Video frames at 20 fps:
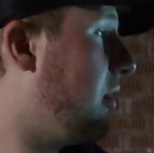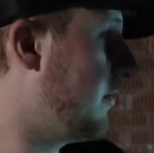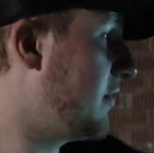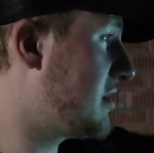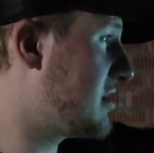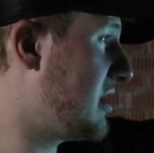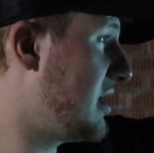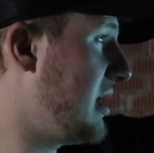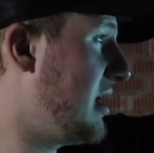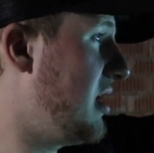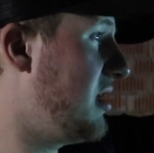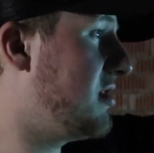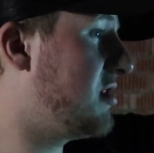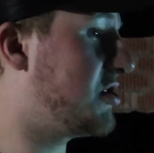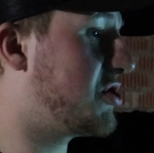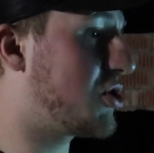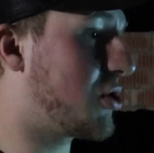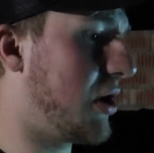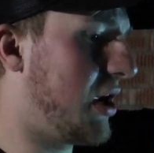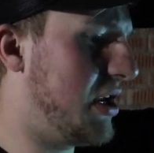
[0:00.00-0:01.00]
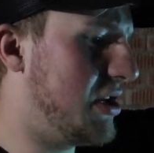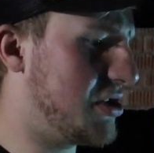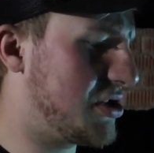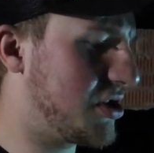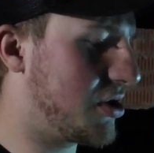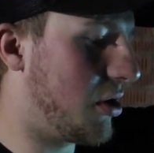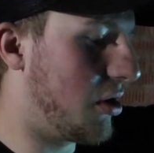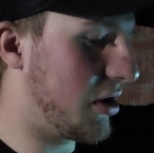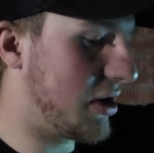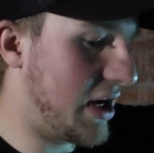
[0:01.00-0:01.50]
Obviously, the
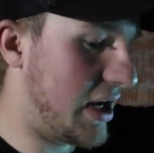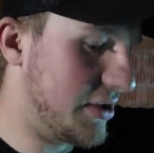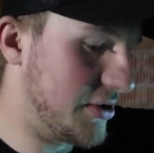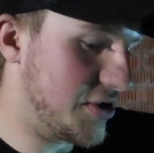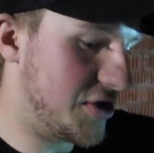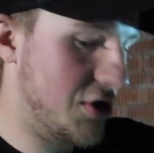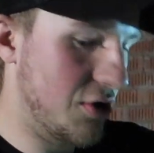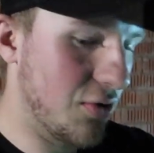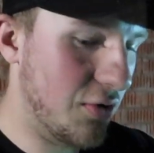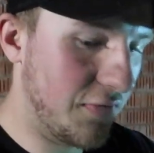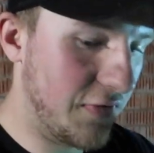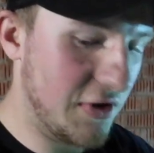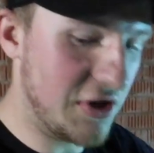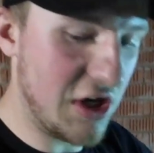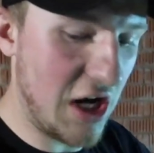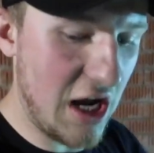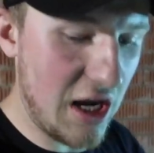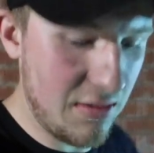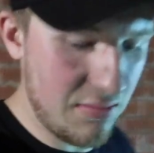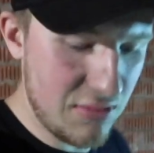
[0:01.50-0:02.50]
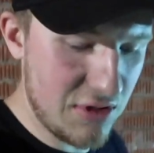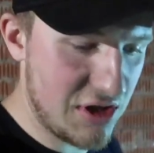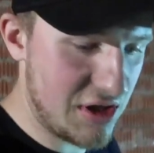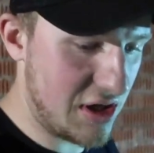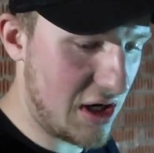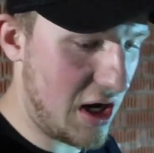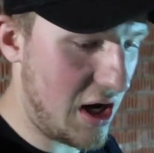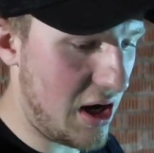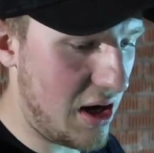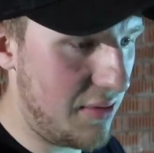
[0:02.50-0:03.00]
train's got cancelled for James, so